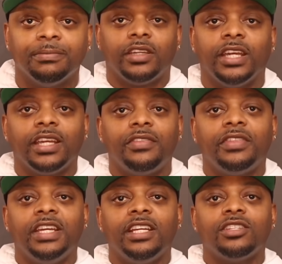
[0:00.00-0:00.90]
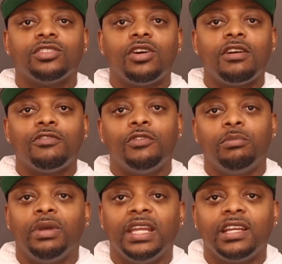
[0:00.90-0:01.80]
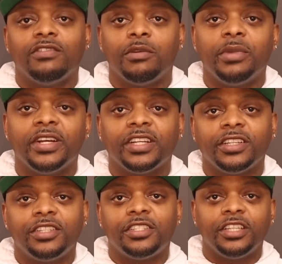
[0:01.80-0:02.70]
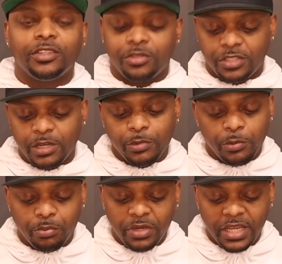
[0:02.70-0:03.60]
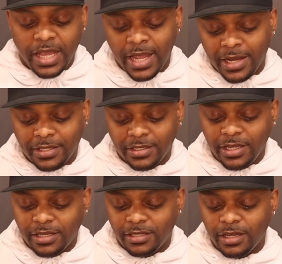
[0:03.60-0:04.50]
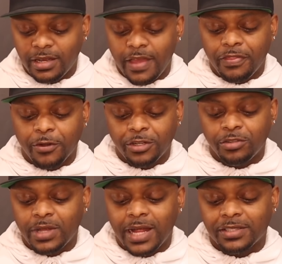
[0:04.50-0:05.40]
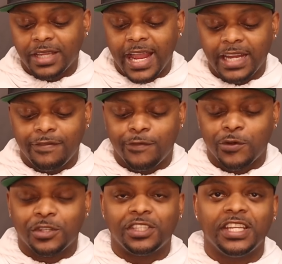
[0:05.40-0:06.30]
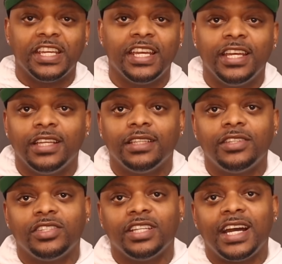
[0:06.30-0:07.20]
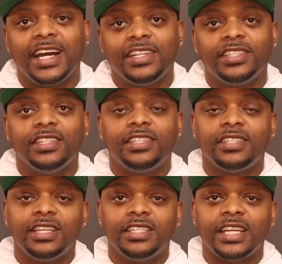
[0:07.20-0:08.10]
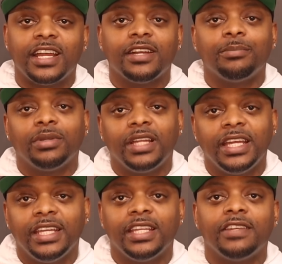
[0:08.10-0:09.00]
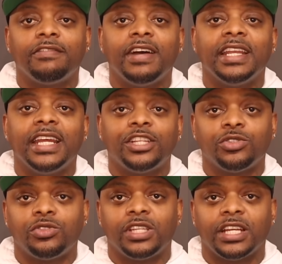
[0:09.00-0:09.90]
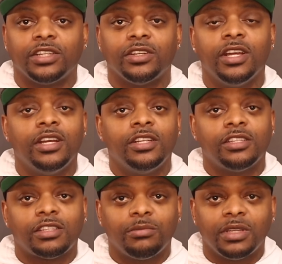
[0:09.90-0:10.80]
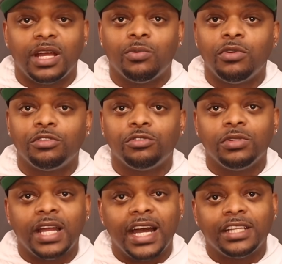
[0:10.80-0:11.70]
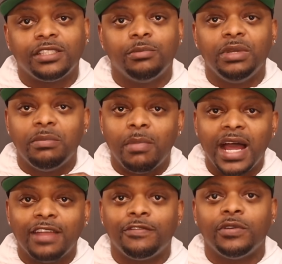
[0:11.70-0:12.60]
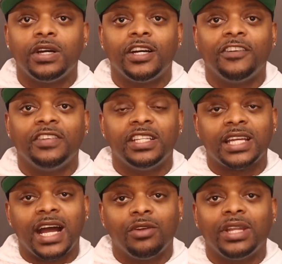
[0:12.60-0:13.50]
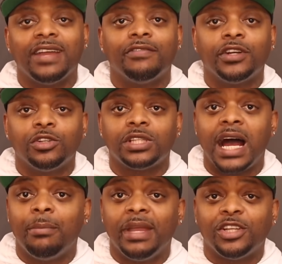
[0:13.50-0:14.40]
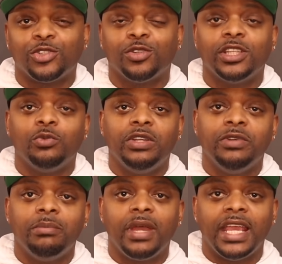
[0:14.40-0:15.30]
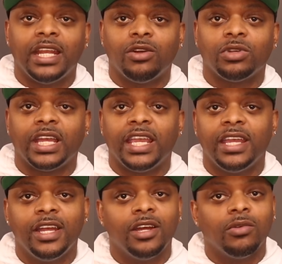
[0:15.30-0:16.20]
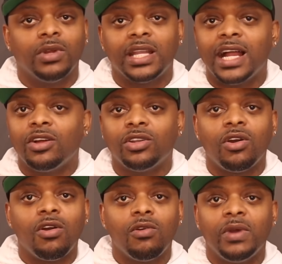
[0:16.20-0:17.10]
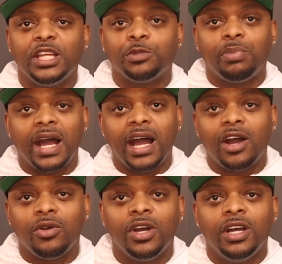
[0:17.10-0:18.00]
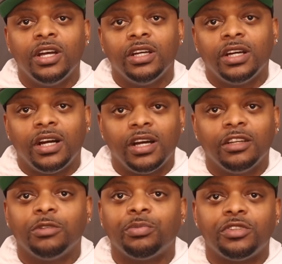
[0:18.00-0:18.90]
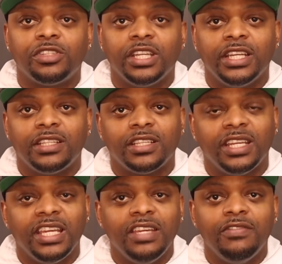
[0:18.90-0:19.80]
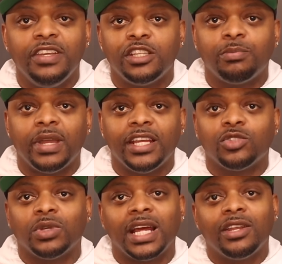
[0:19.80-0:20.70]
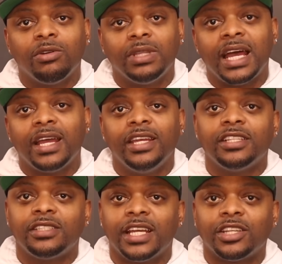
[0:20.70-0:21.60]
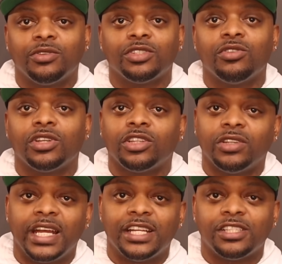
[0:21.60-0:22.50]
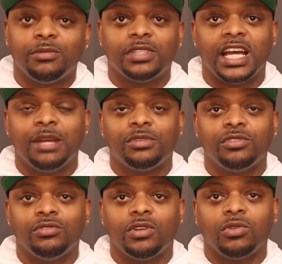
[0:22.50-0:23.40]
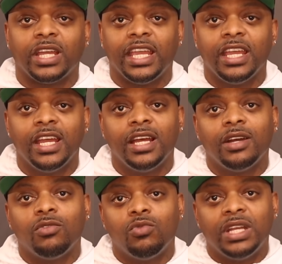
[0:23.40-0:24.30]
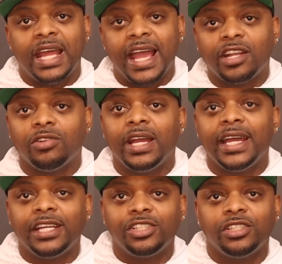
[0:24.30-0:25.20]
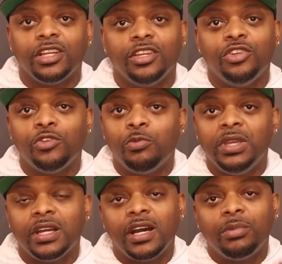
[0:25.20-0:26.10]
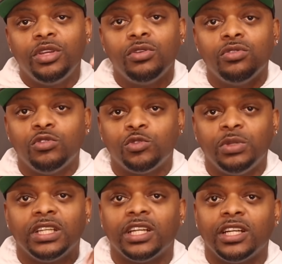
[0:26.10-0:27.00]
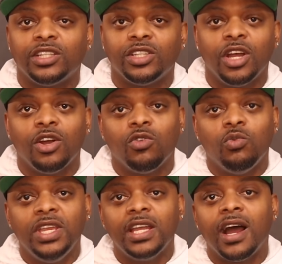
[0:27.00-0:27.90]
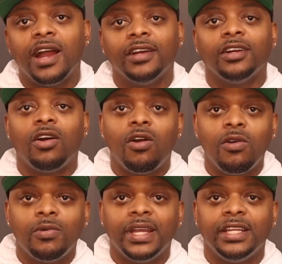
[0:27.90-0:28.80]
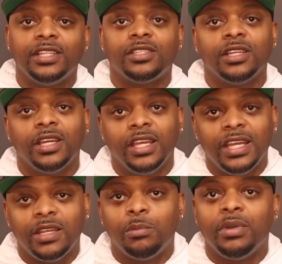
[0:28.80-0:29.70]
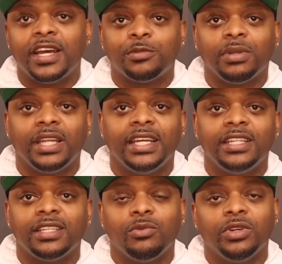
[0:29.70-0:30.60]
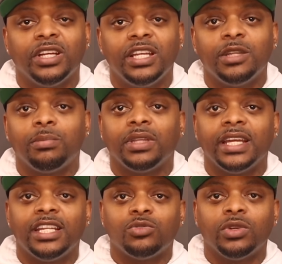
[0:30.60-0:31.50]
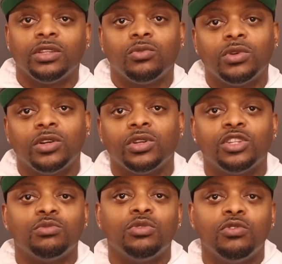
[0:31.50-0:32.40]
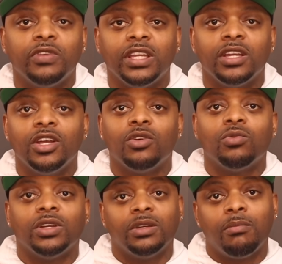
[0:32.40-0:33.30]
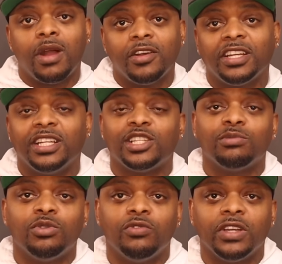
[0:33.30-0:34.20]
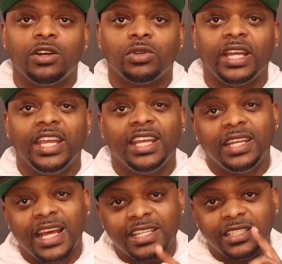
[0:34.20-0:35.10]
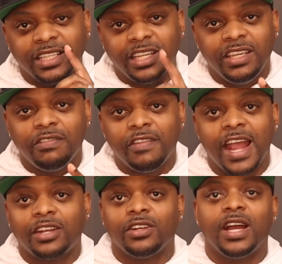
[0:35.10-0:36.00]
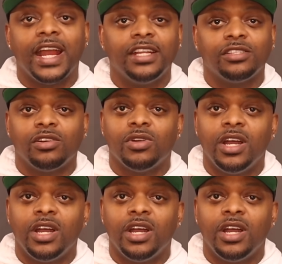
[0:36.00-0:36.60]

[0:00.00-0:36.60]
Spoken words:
Kicking things off with Bank of America, ticker symbol BAC, sitting at $32.84. Listen guys, this is a play in the financial sector. Something I want you guys to be mindful of is how diverse I make sure that we remain, okay? We're not gonna always pile 100% into the EV space when I know that sector is gonna crash sometime soon, okay? When that crash, you'll be up huge because we are always in the best place, and we're in the place where the world is moving, where the market is moving, okay? And that's the key factor, all right? So